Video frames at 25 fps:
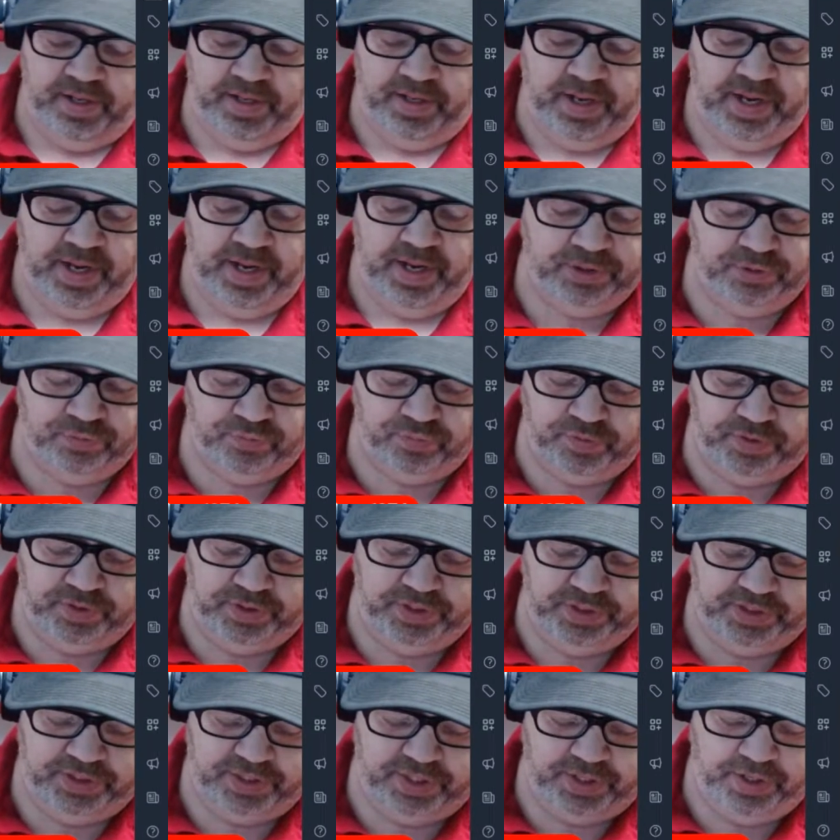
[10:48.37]
next
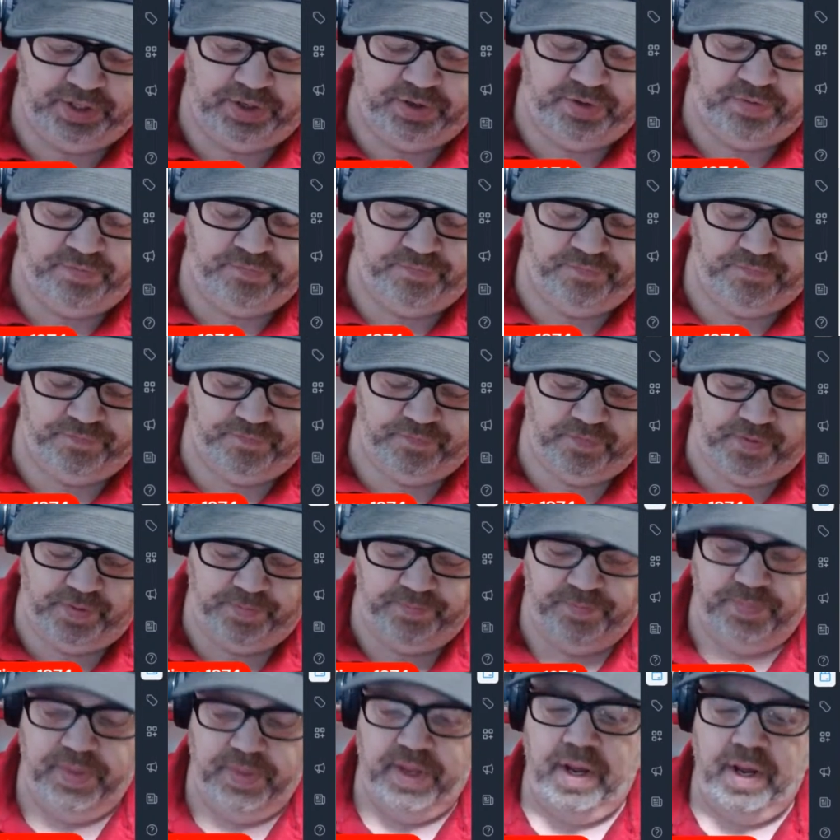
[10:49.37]
one, still
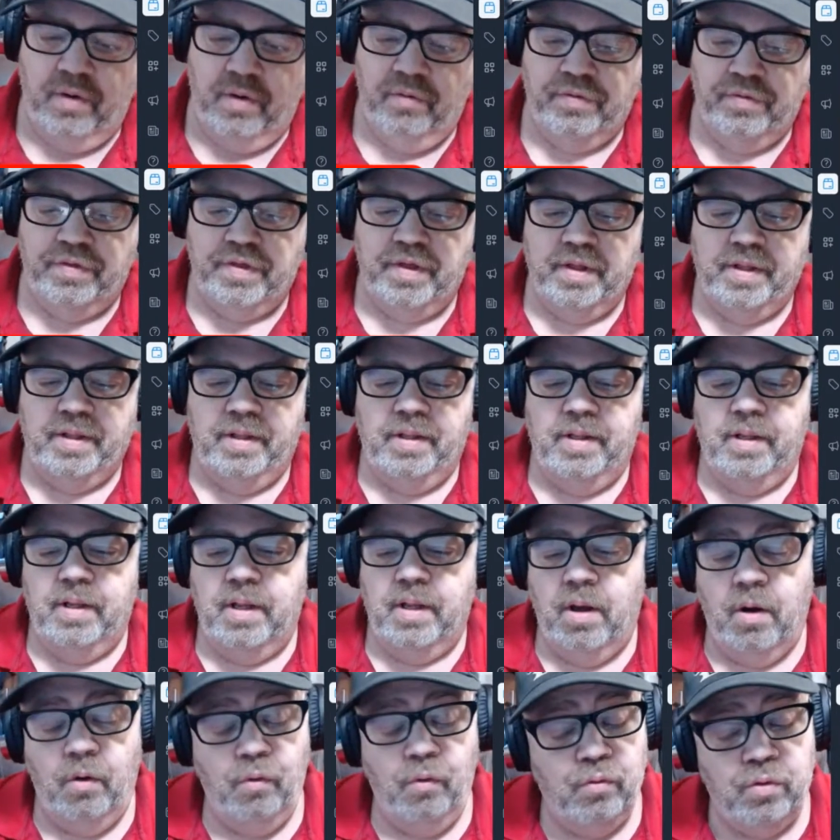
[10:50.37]
from the
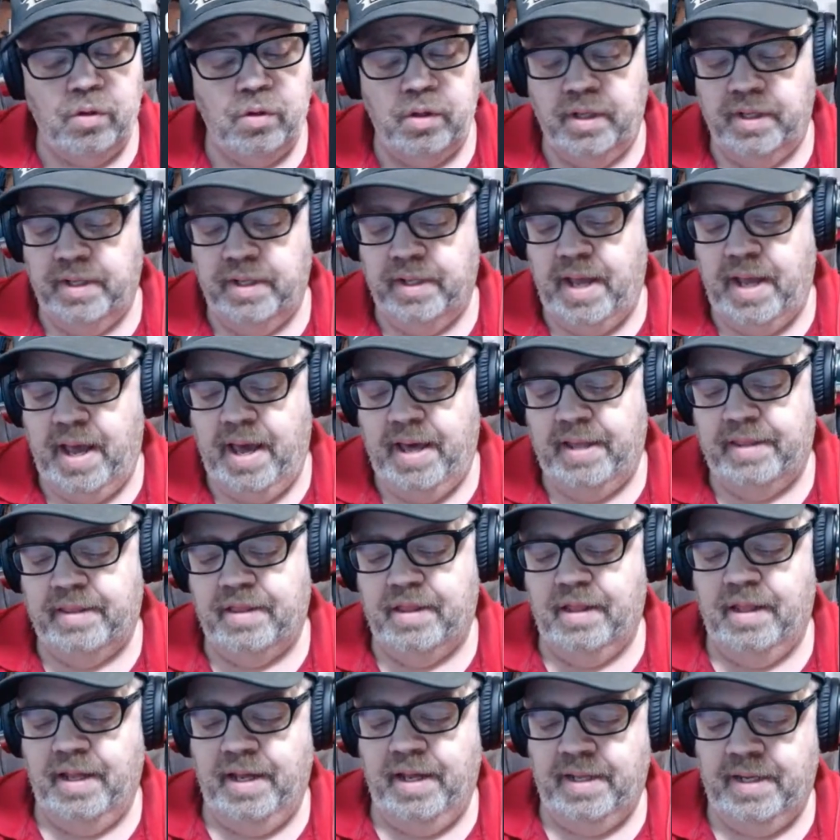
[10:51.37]
Oakland
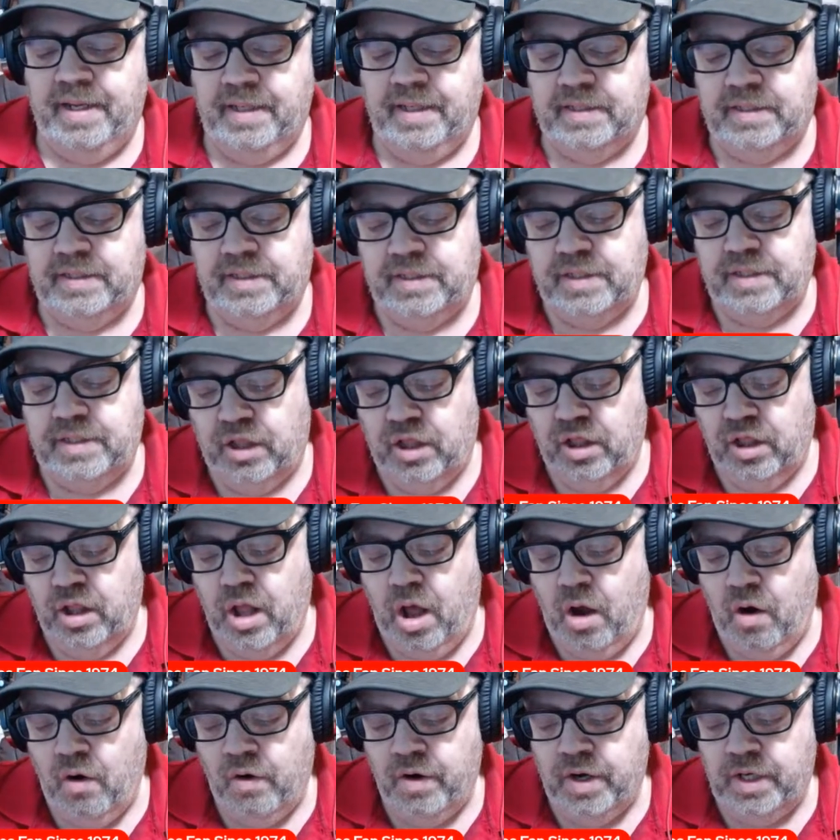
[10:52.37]
Athletics,
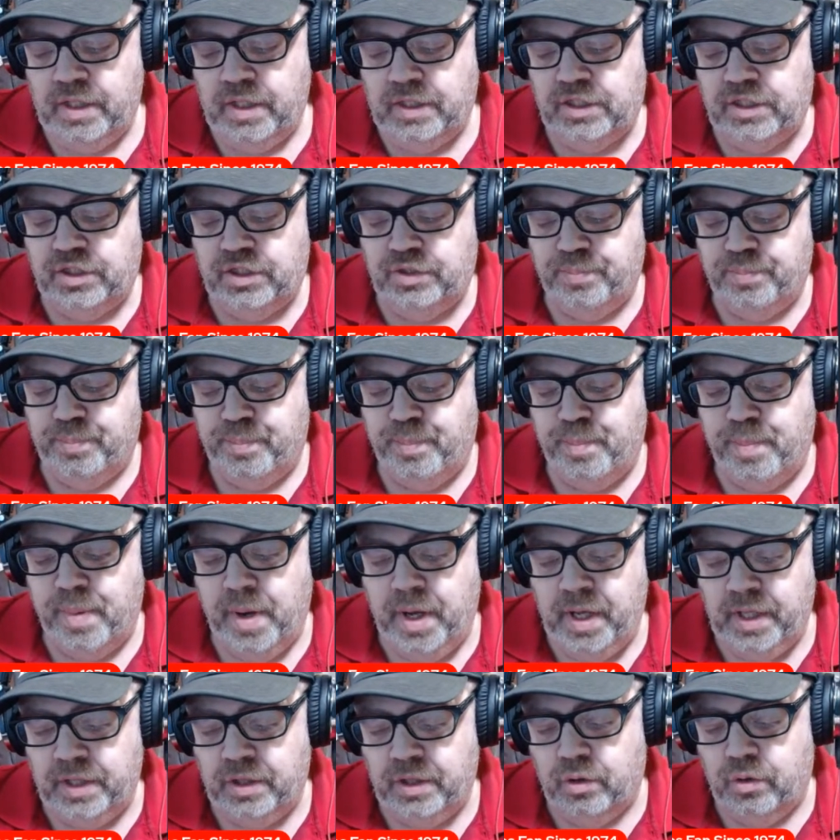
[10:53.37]
Lawrence
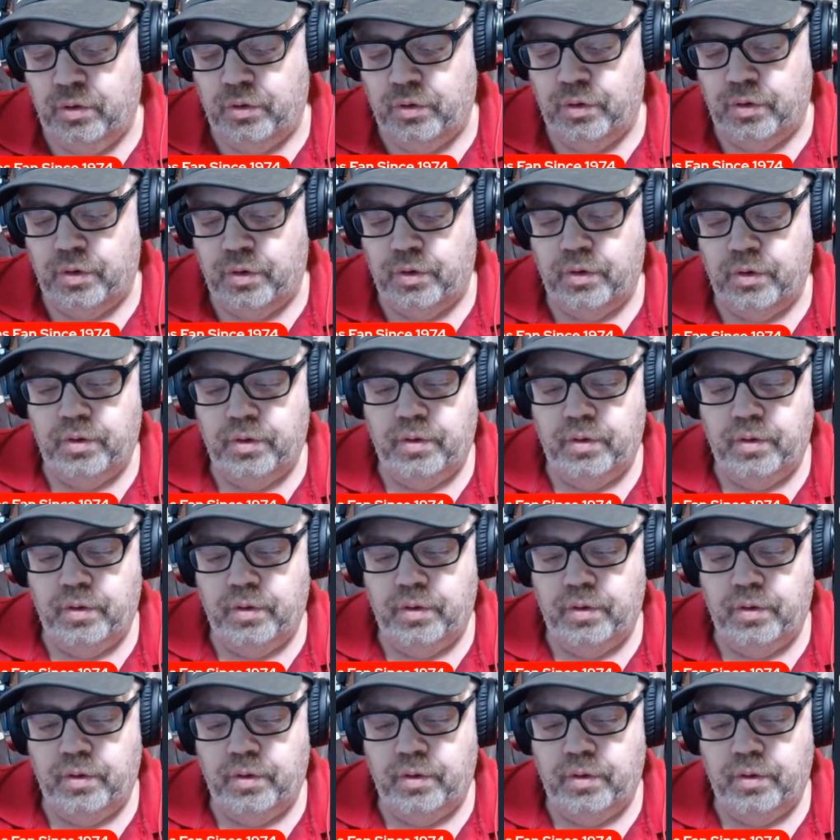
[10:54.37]
Butler